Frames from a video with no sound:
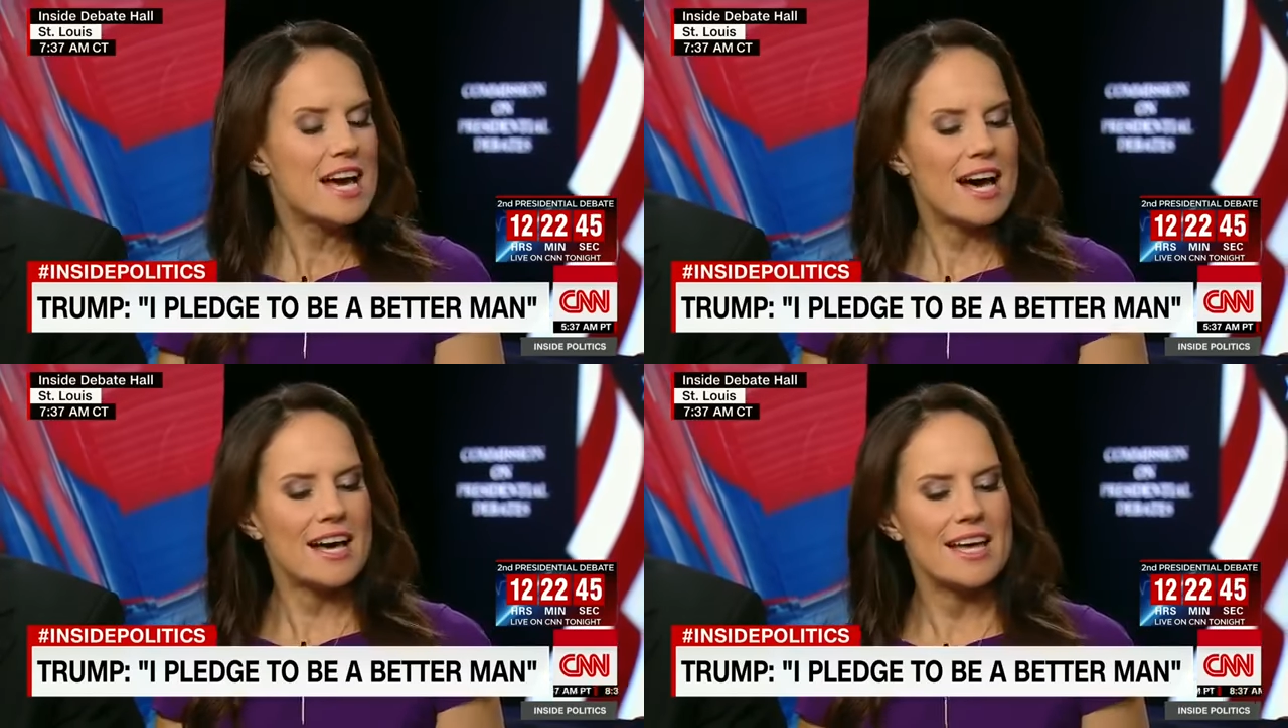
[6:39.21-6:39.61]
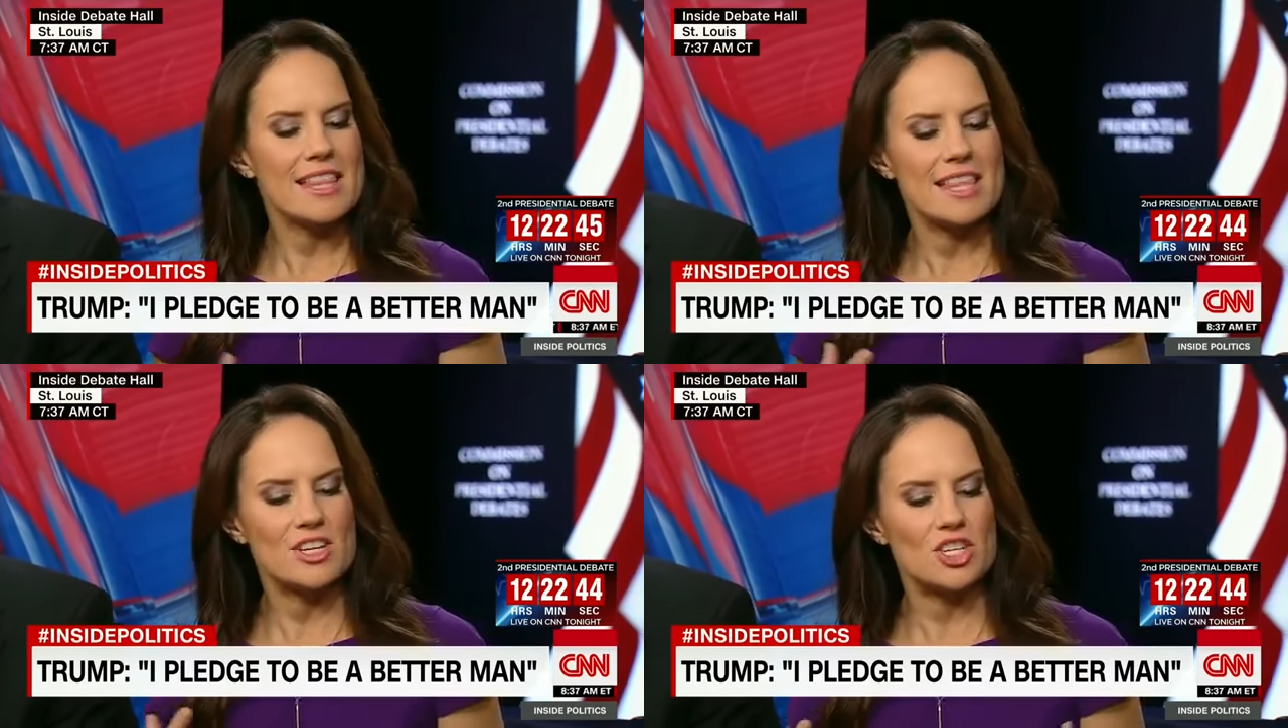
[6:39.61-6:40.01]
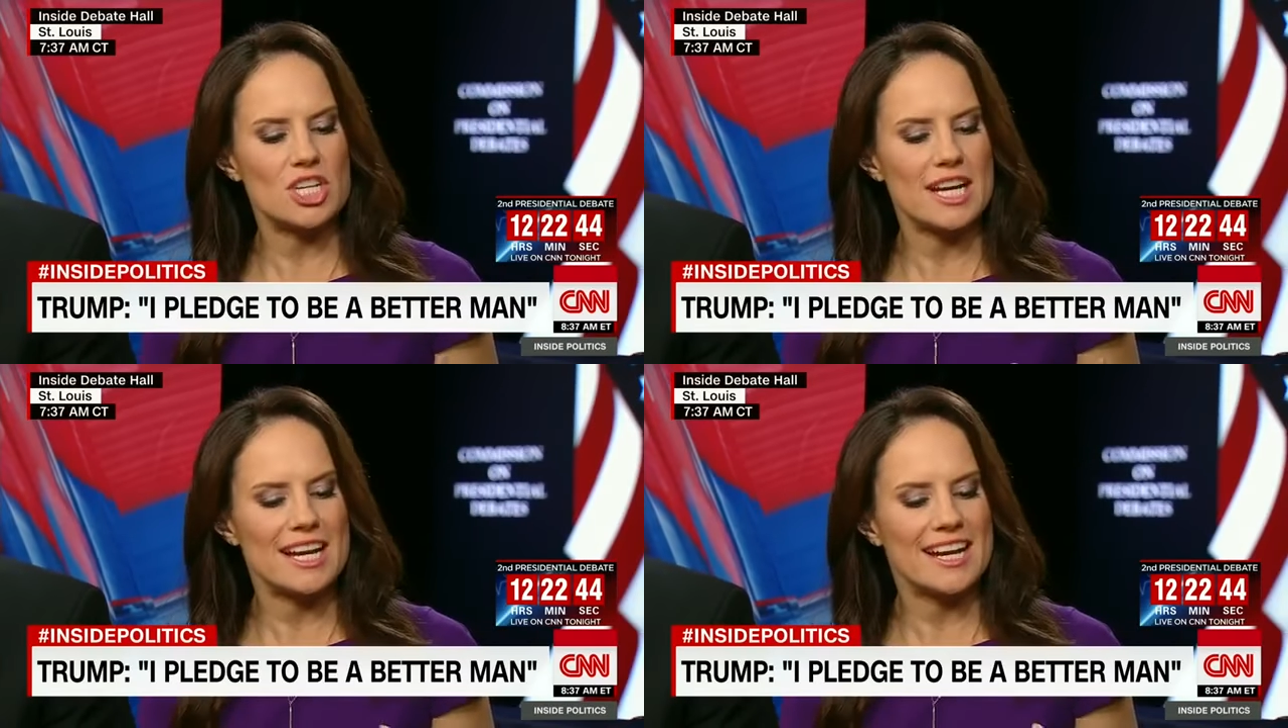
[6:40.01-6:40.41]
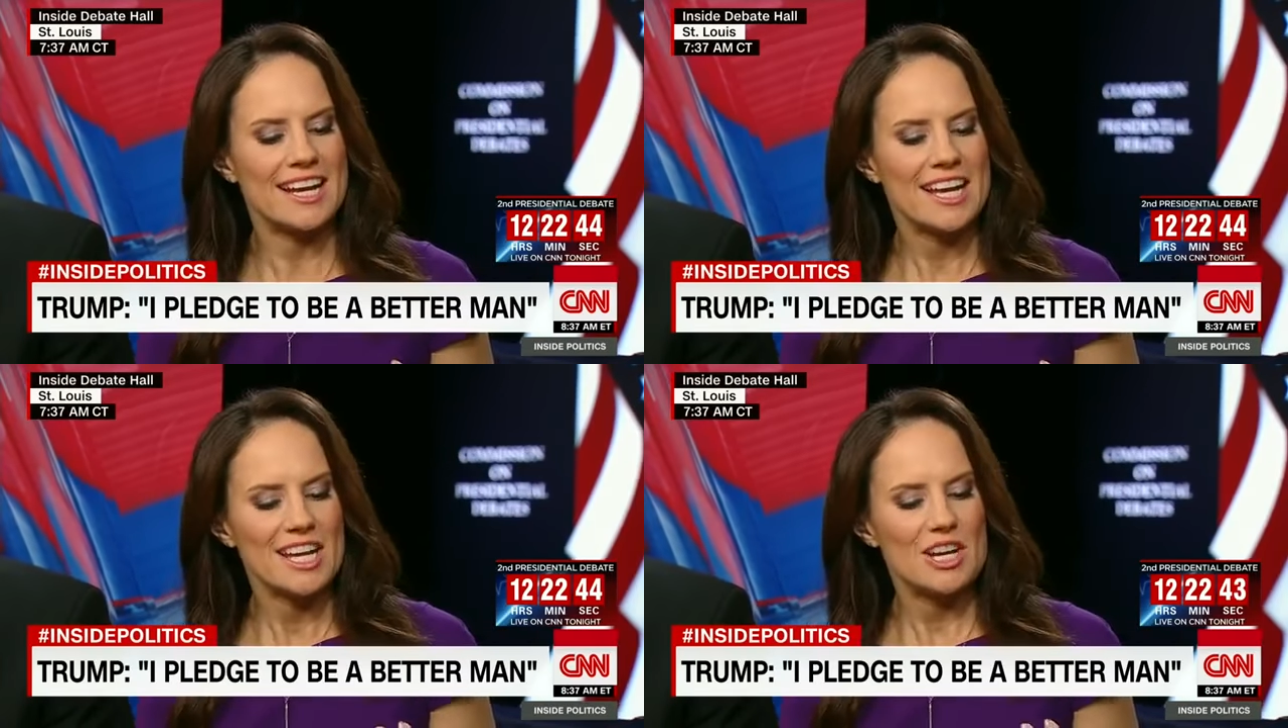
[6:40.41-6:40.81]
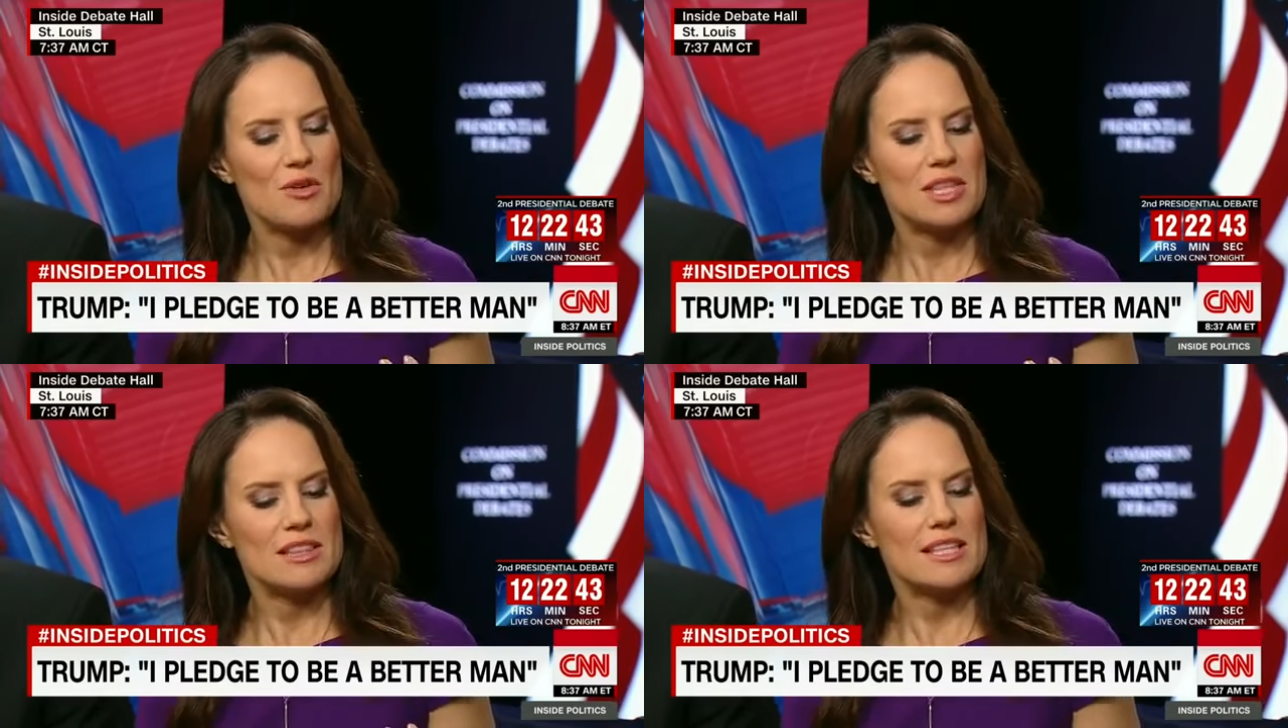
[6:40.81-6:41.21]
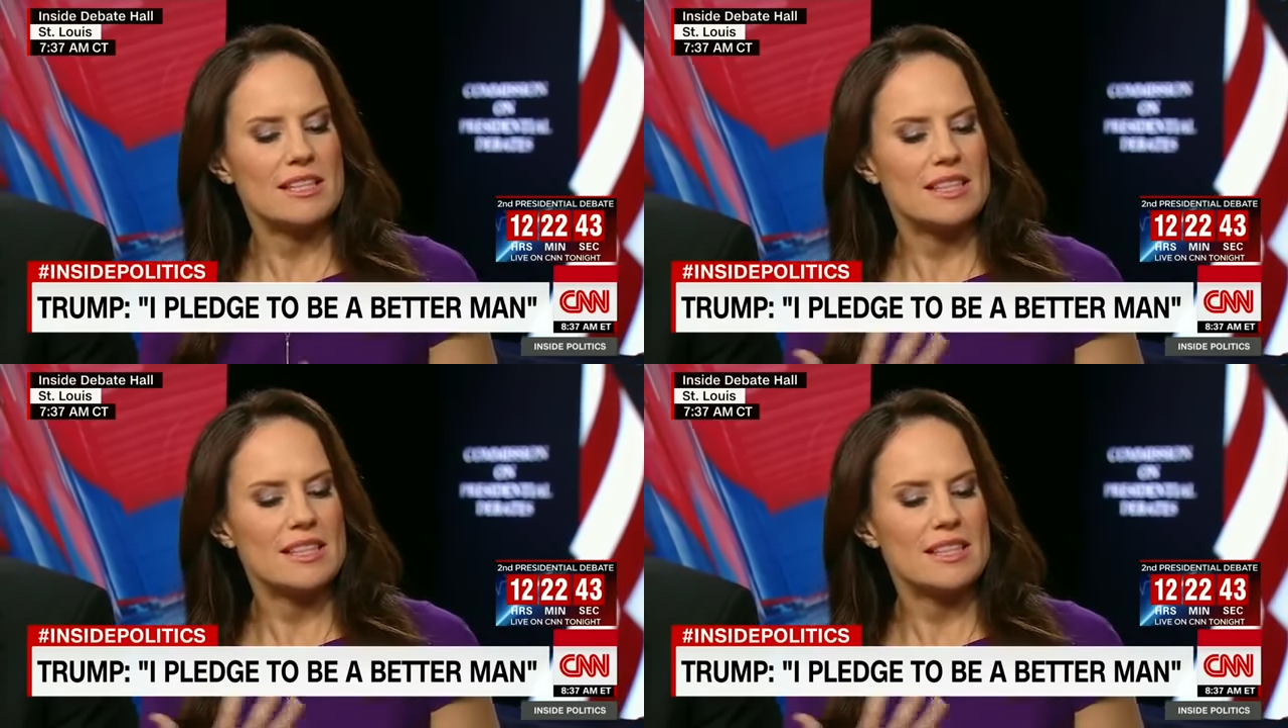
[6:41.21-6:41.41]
Uh, that she, you know, that, that,